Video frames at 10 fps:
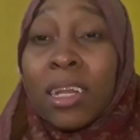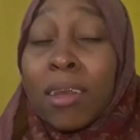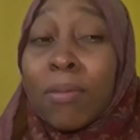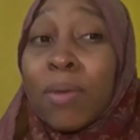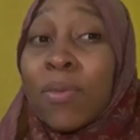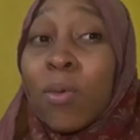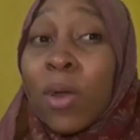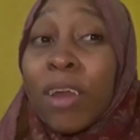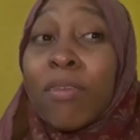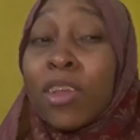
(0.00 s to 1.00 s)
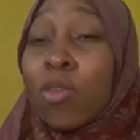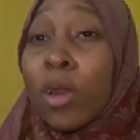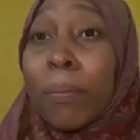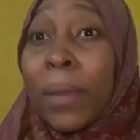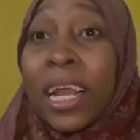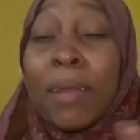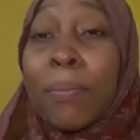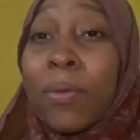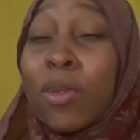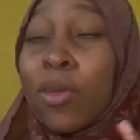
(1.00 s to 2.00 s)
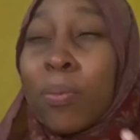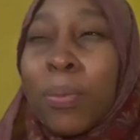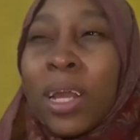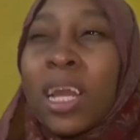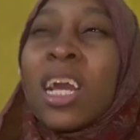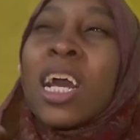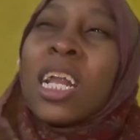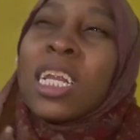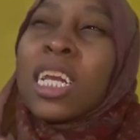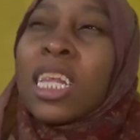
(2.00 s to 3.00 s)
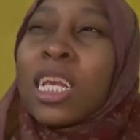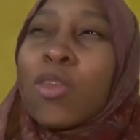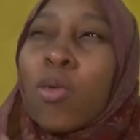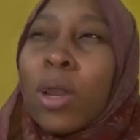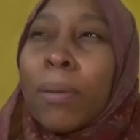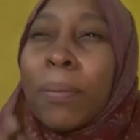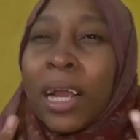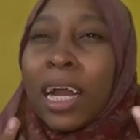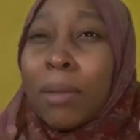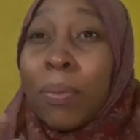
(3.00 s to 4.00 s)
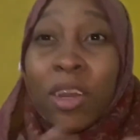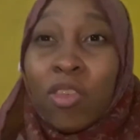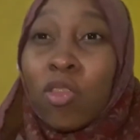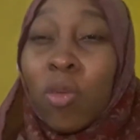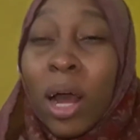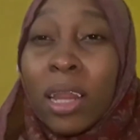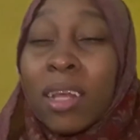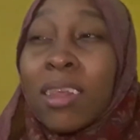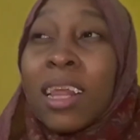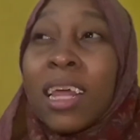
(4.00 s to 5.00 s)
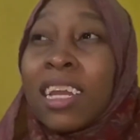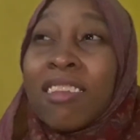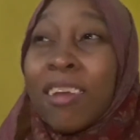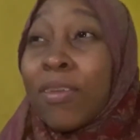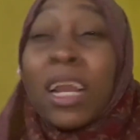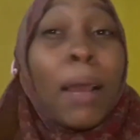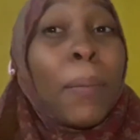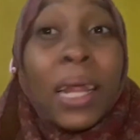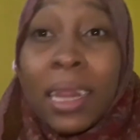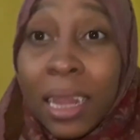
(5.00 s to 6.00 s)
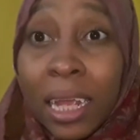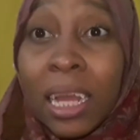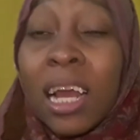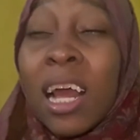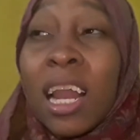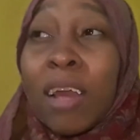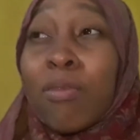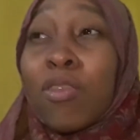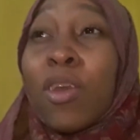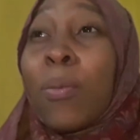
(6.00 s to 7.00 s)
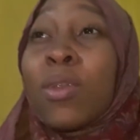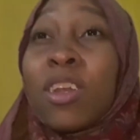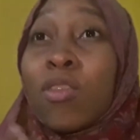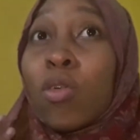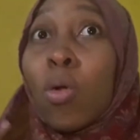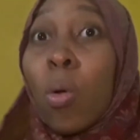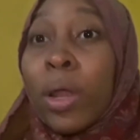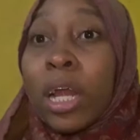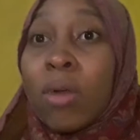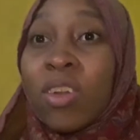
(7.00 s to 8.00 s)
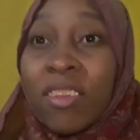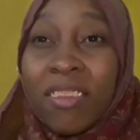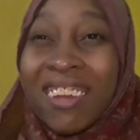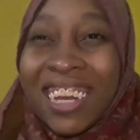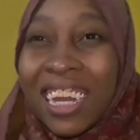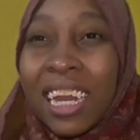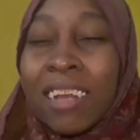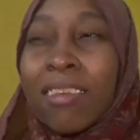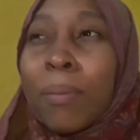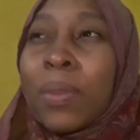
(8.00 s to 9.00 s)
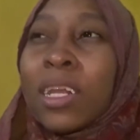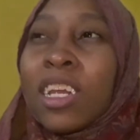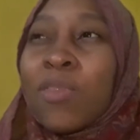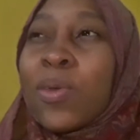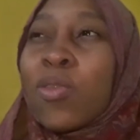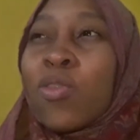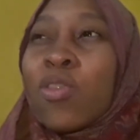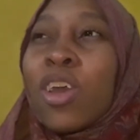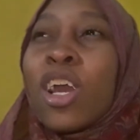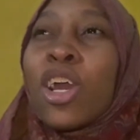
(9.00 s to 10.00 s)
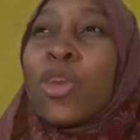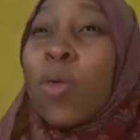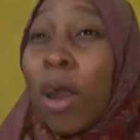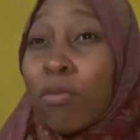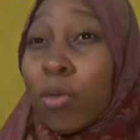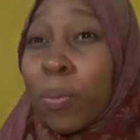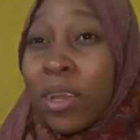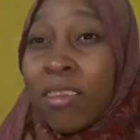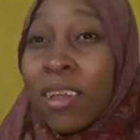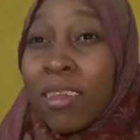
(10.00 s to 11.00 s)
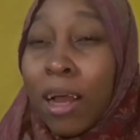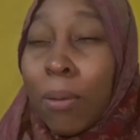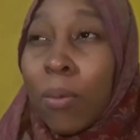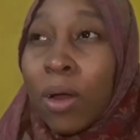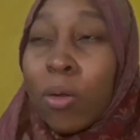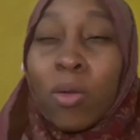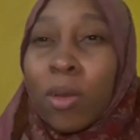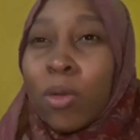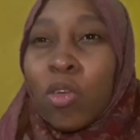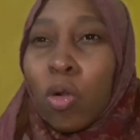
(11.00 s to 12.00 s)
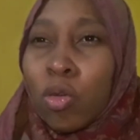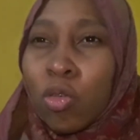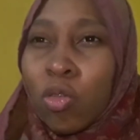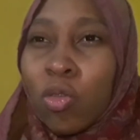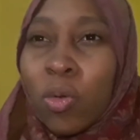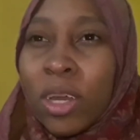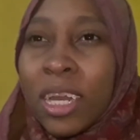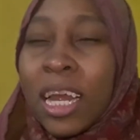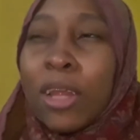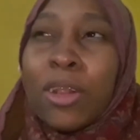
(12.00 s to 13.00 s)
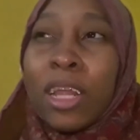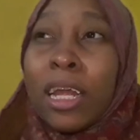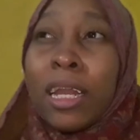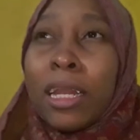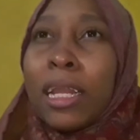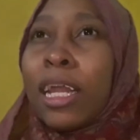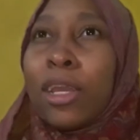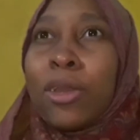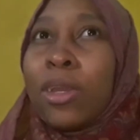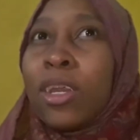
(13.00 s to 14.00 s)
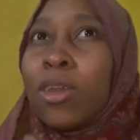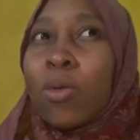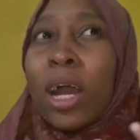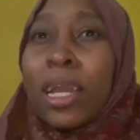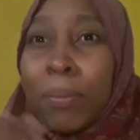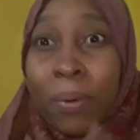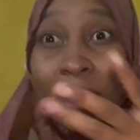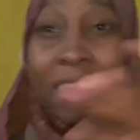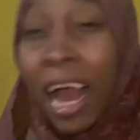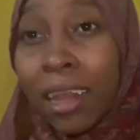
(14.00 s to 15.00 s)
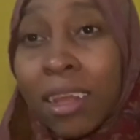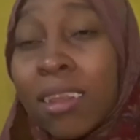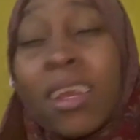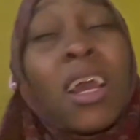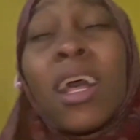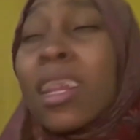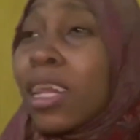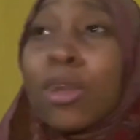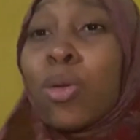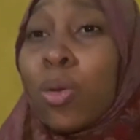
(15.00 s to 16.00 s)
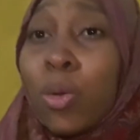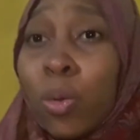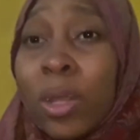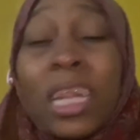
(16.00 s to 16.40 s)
Sometimes whatever is gonna make, yes, it's gonna make an impression to others, then it's definitely a bad thing. Like for example, just going out and stealing something just because you have to impress someone, or someone told you to do it, and then you can impress others, then don't do it.